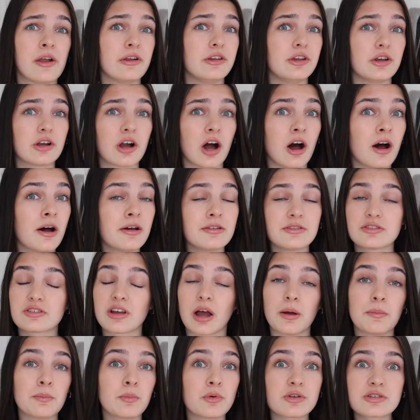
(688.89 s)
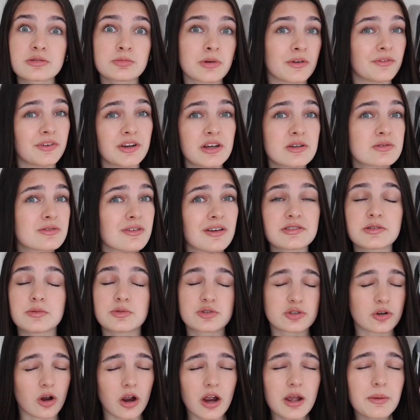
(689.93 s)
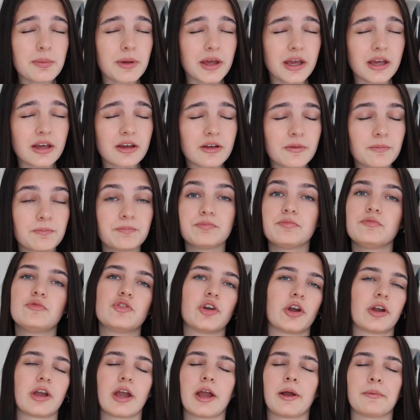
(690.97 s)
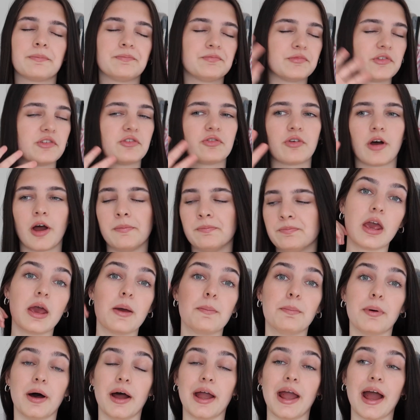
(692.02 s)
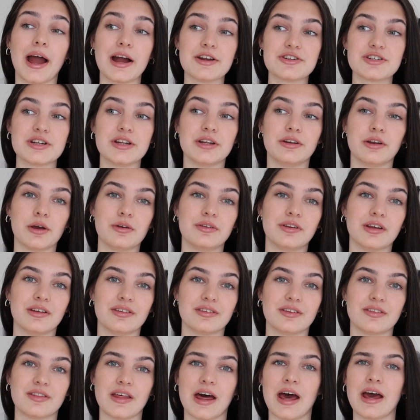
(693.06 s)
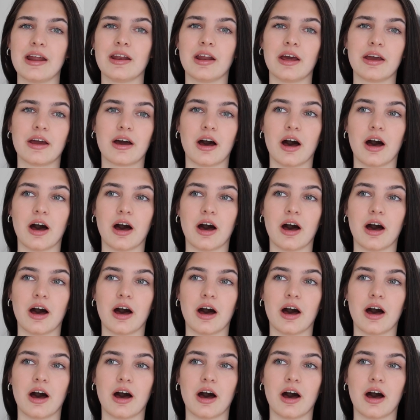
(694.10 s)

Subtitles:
You can't just come watch my videos without subscribing. Joking, it's fine. But I actually noticed that like